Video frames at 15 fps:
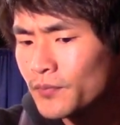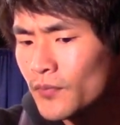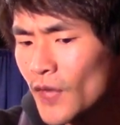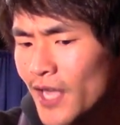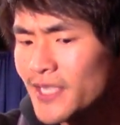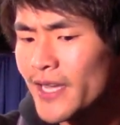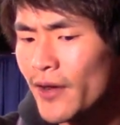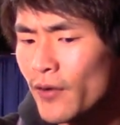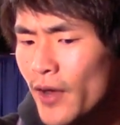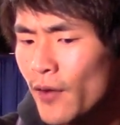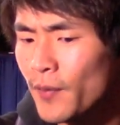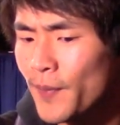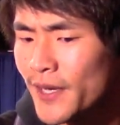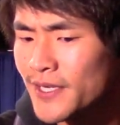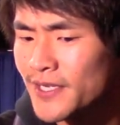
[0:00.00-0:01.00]
I'd say it
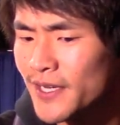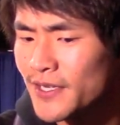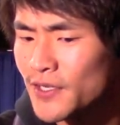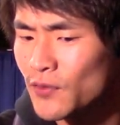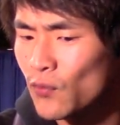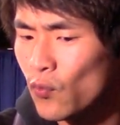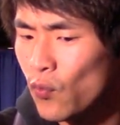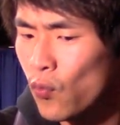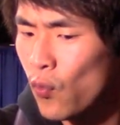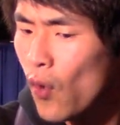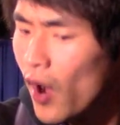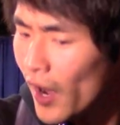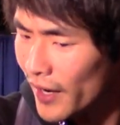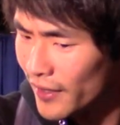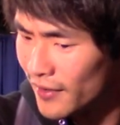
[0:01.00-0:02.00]
would be season
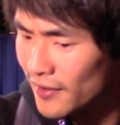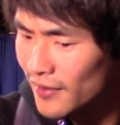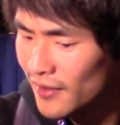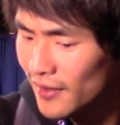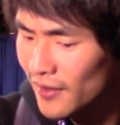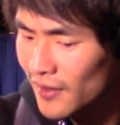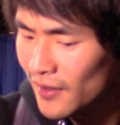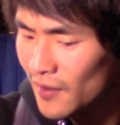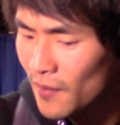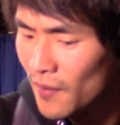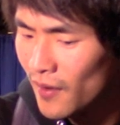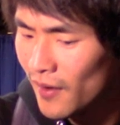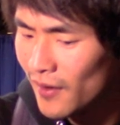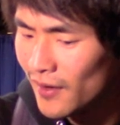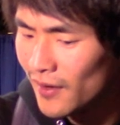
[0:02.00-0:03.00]
1.
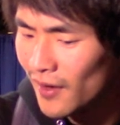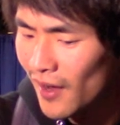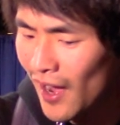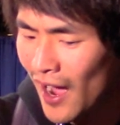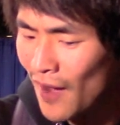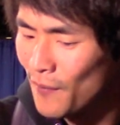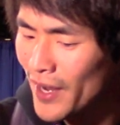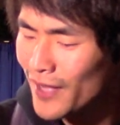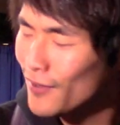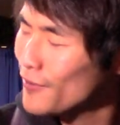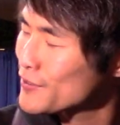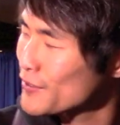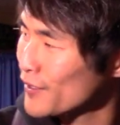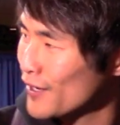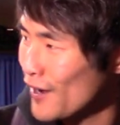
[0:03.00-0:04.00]
My
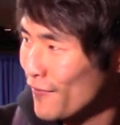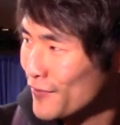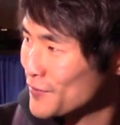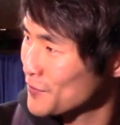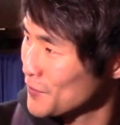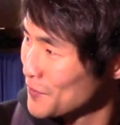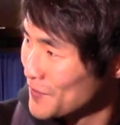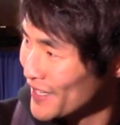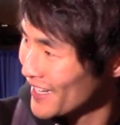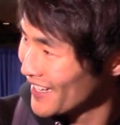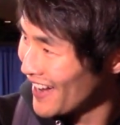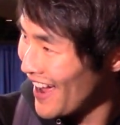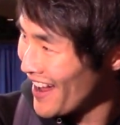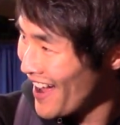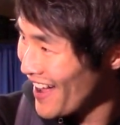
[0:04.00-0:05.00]
clothes are comfortable, man.
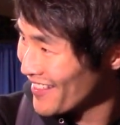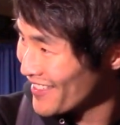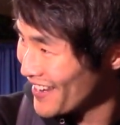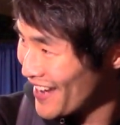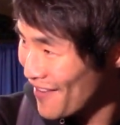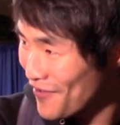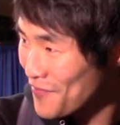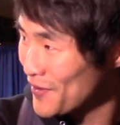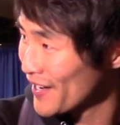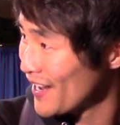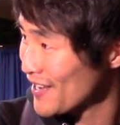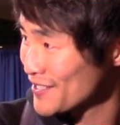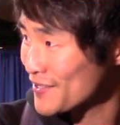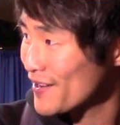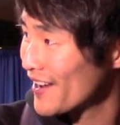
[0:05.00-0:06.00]
I think everybody
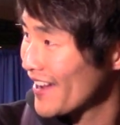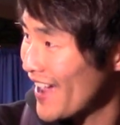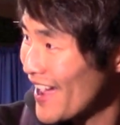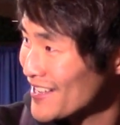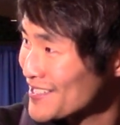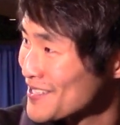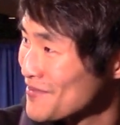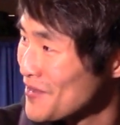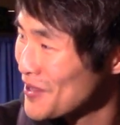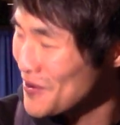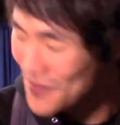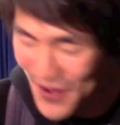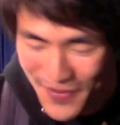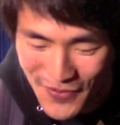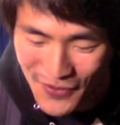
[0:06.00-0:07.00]
else, you got to ask some other
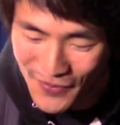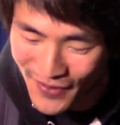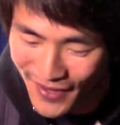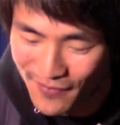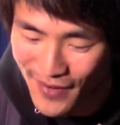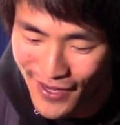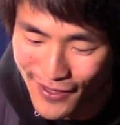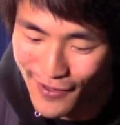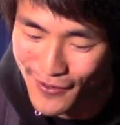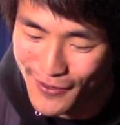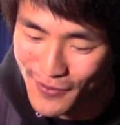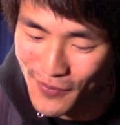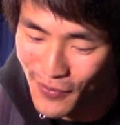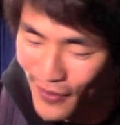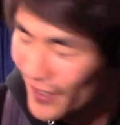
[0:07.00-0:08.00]
people, but my clothes
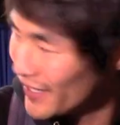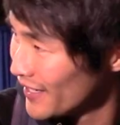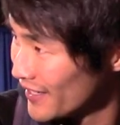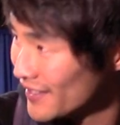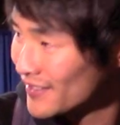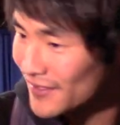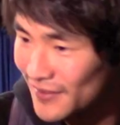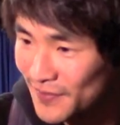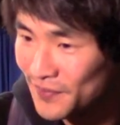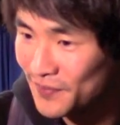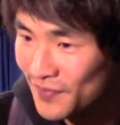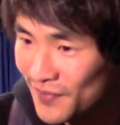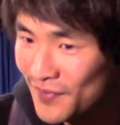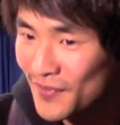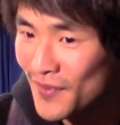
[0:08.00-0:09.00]
are pretty
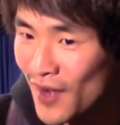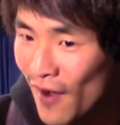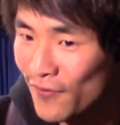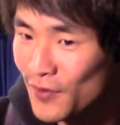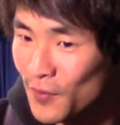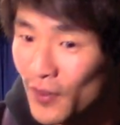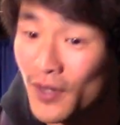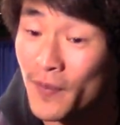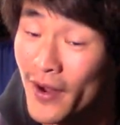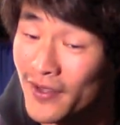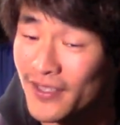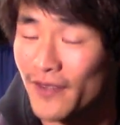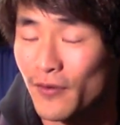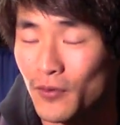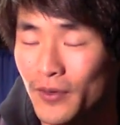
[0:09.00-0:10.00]
comfortable compared
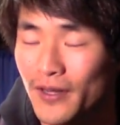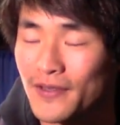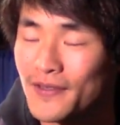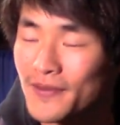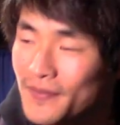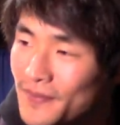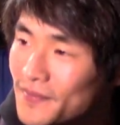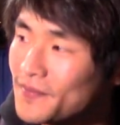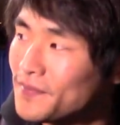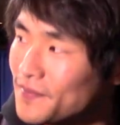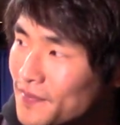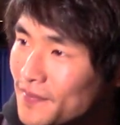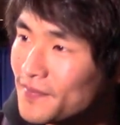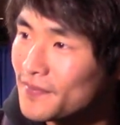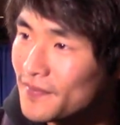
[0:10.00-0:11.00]
to everyone else. Yeah.
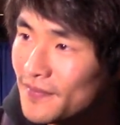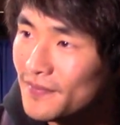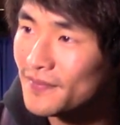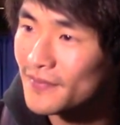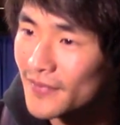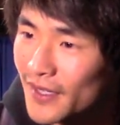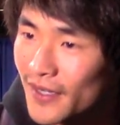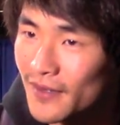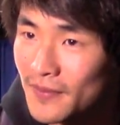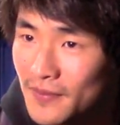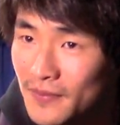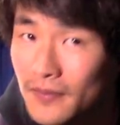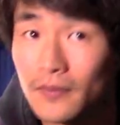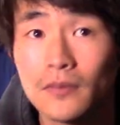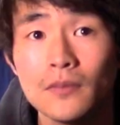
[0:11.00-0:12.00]
Any
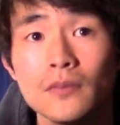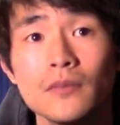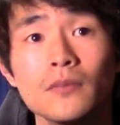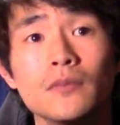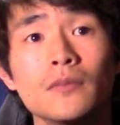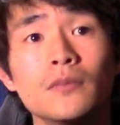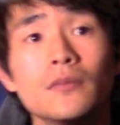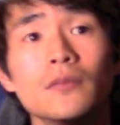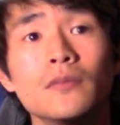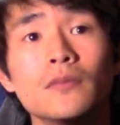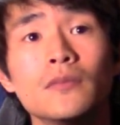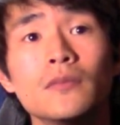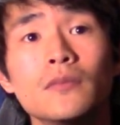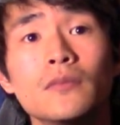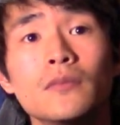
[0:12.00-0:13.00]
worries that you're going to read a
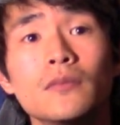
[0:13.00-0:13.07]
script